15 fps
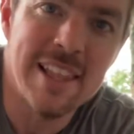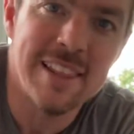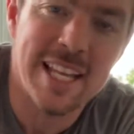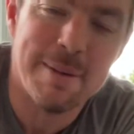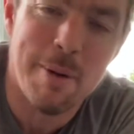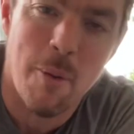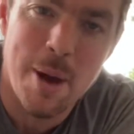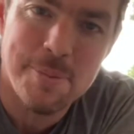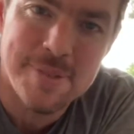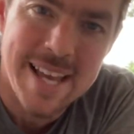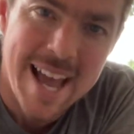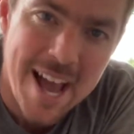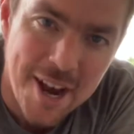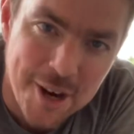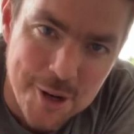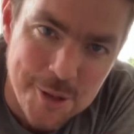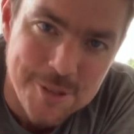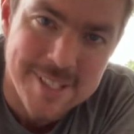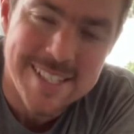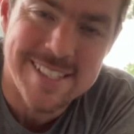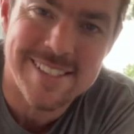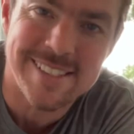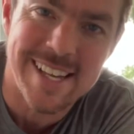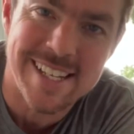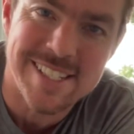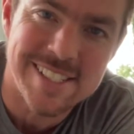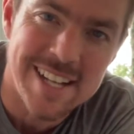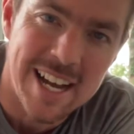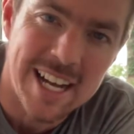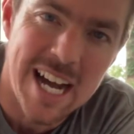Look at my website,
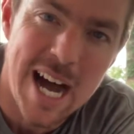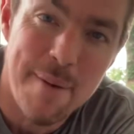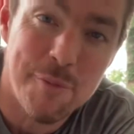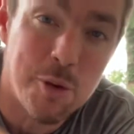acousticselection.com,